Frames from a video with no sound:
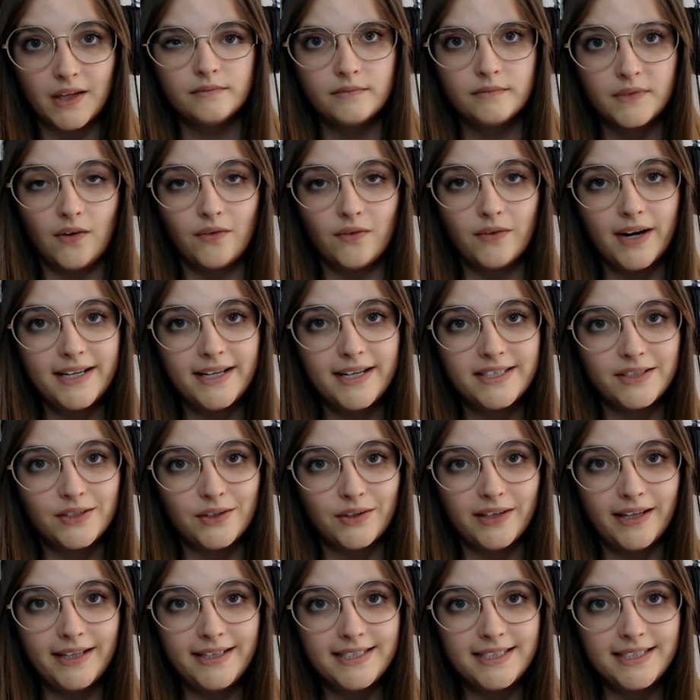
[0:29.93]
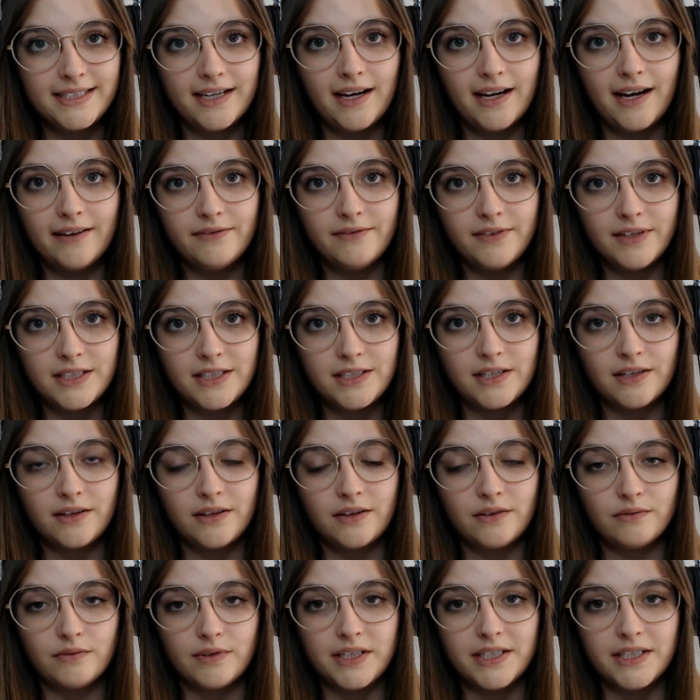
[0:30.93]
Alright, so let's dive into
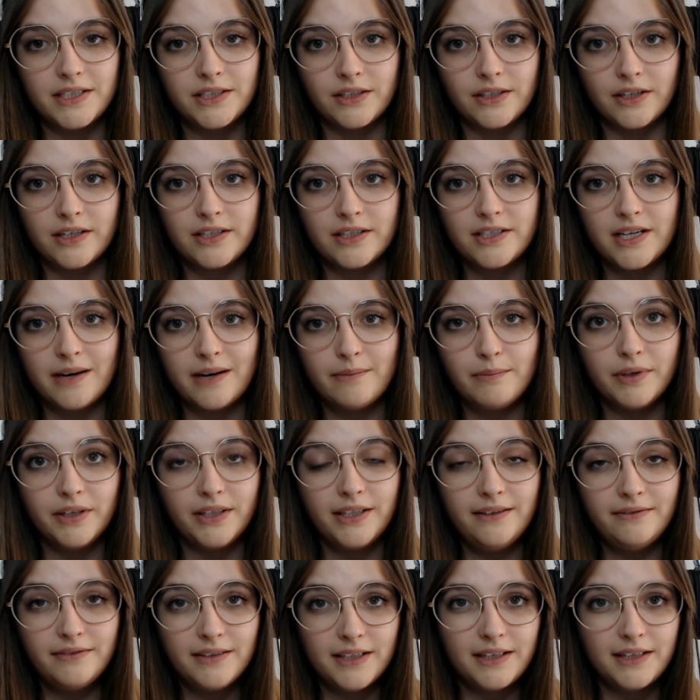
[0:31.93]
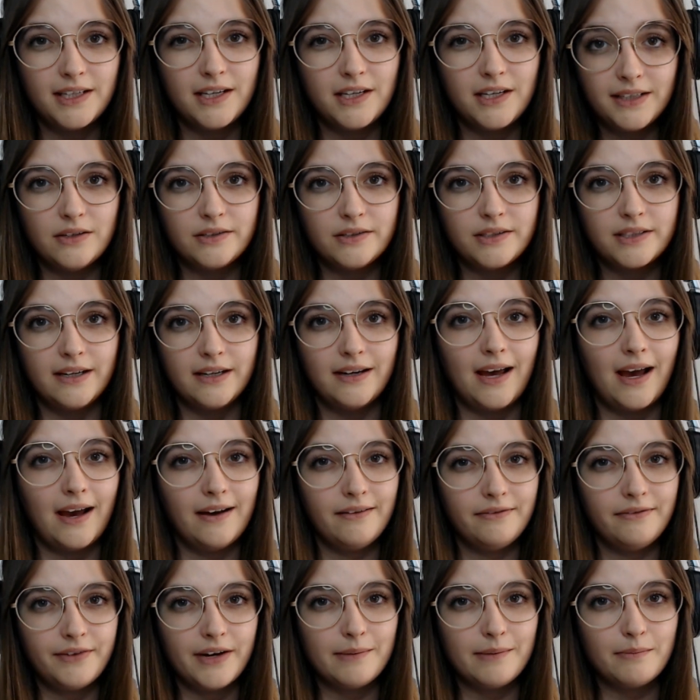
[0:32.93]
the research. I believe that they used an
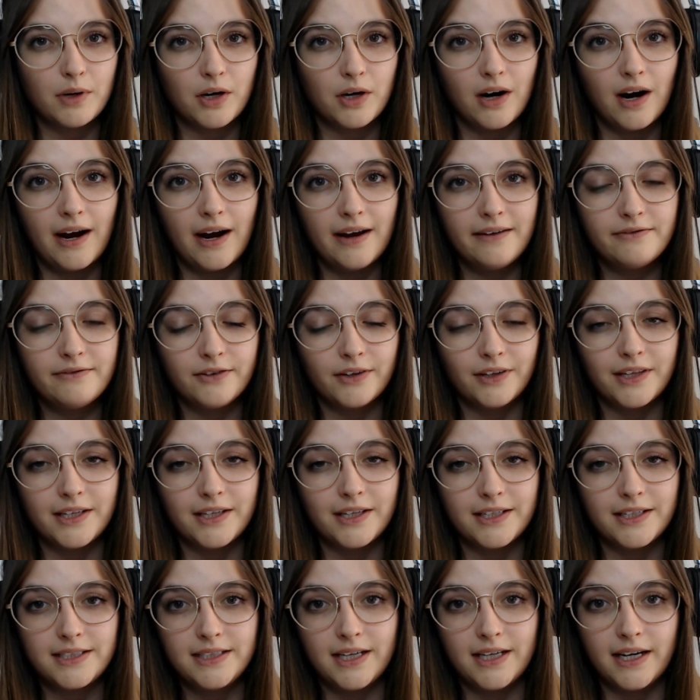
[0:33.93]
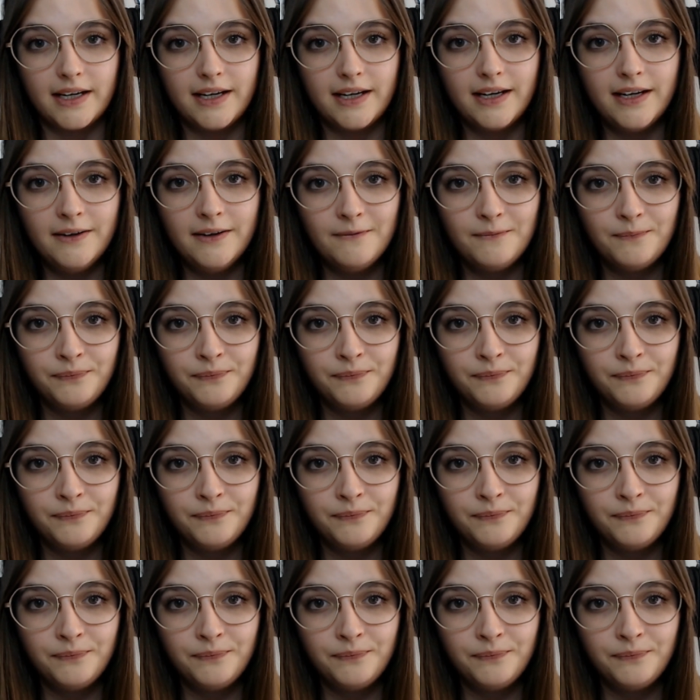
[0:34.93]
fMRI for this study.